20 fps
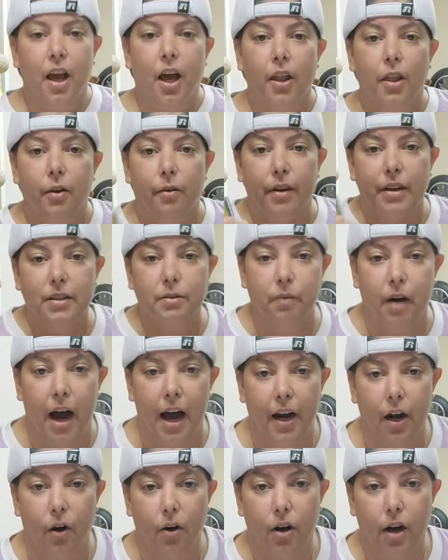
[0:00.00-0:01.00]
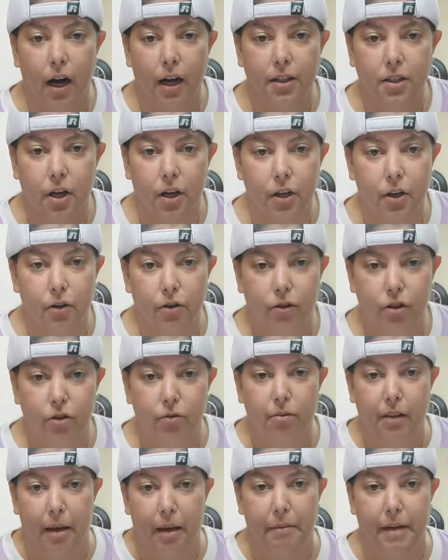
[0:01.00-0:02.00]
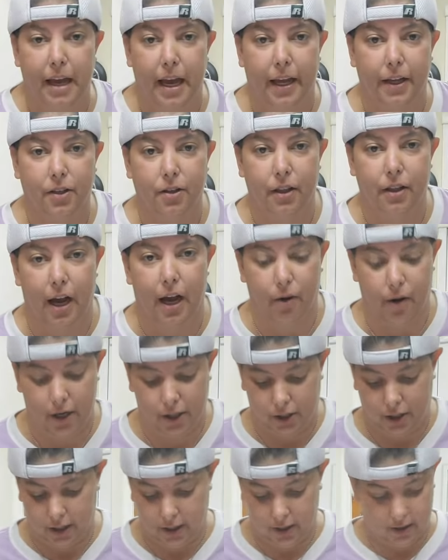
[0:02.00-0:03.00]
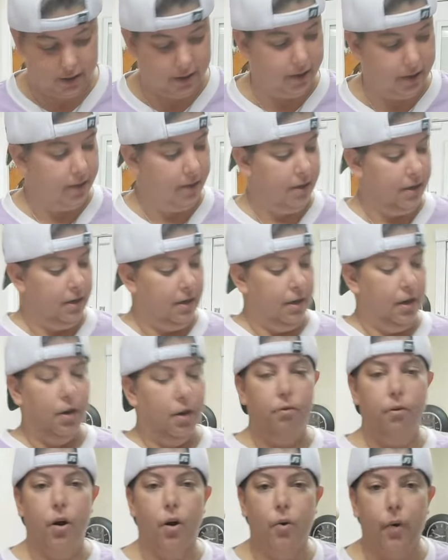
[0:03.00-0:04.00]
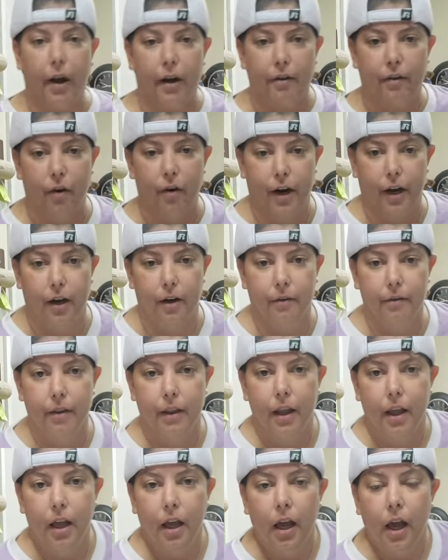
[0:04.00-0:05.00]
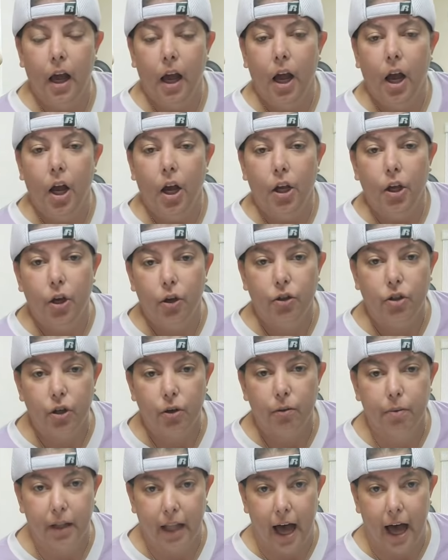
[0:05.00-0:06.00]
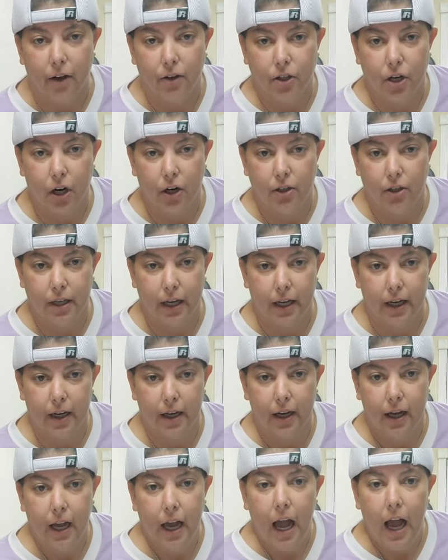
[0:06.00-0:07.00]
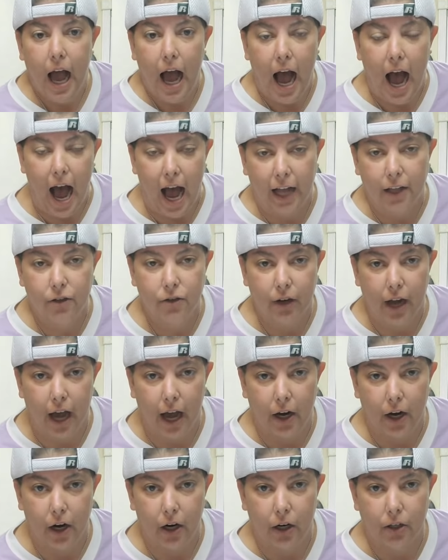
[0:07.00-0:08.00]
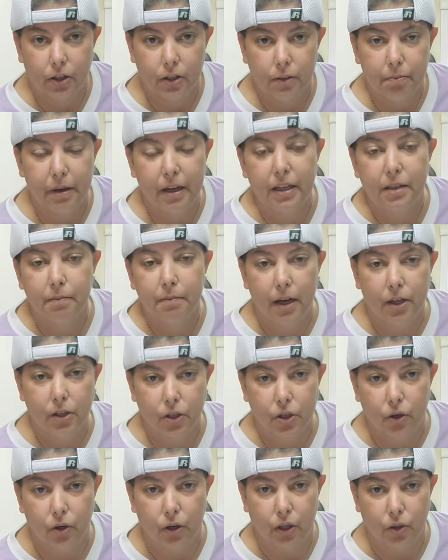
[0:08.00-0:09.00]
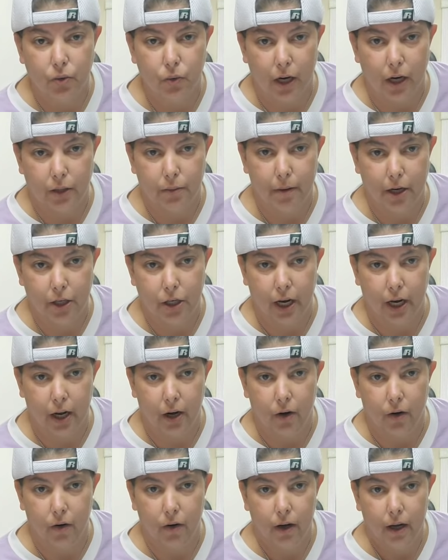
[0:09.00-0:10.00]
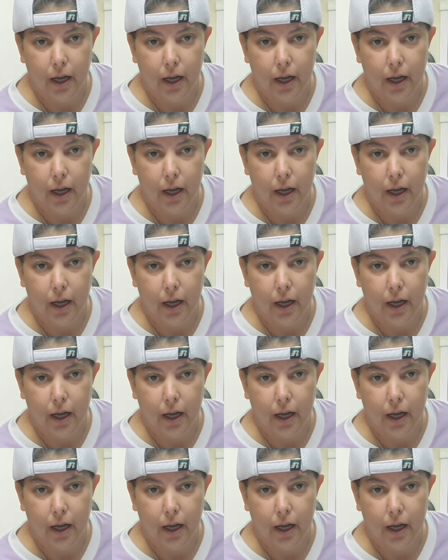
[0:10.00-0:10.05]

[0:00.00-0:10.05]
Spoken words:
The reason why I don't cuss on YouTube, let me answer that question real quick for you. YouTube allows cursing. I do not curse because my students watch my channel.